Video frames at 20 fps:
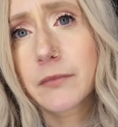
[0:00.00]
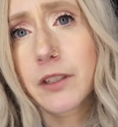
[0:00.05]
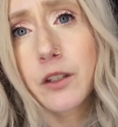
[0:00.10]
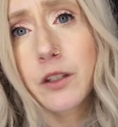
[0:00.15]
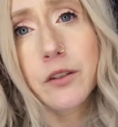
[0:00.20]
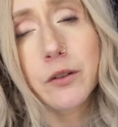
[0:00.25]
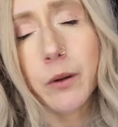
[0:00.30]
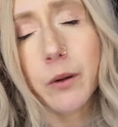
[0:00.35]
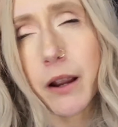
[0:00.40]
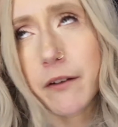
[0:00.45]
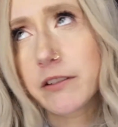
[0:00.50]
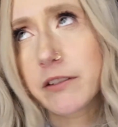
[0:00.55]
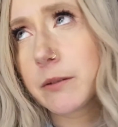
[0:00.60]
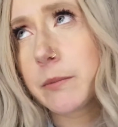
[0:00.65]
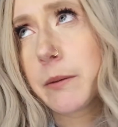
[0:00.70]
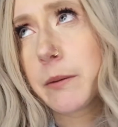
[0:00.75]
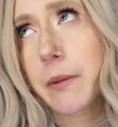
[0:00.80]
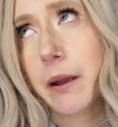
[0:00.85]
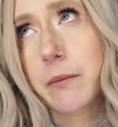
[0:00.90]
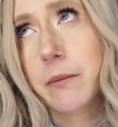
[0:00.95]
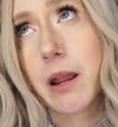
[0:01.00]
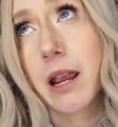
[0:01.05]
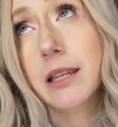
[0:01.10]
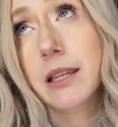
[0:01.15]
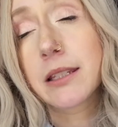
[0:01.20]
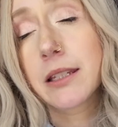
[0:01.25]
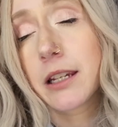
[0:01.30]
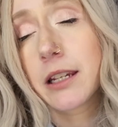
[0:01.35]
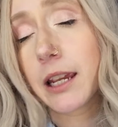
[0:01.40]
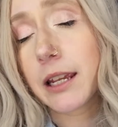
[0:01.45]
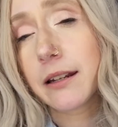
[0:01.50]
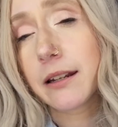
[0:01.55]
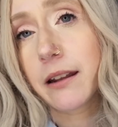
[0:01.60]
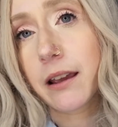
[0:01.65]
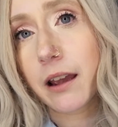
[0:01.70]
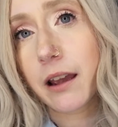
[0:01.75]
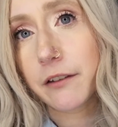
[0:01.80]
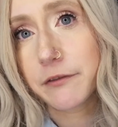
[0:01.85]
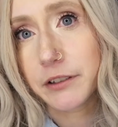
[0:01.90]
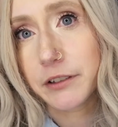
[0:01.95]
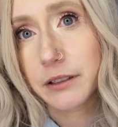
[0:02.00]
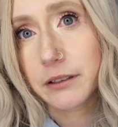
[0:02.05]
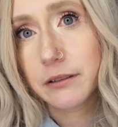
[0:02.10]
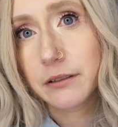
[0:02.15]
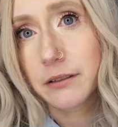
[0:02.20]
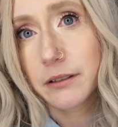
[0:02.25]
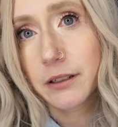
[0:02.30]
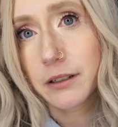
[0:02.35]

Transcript: You don't have to be baptized to get into heaven.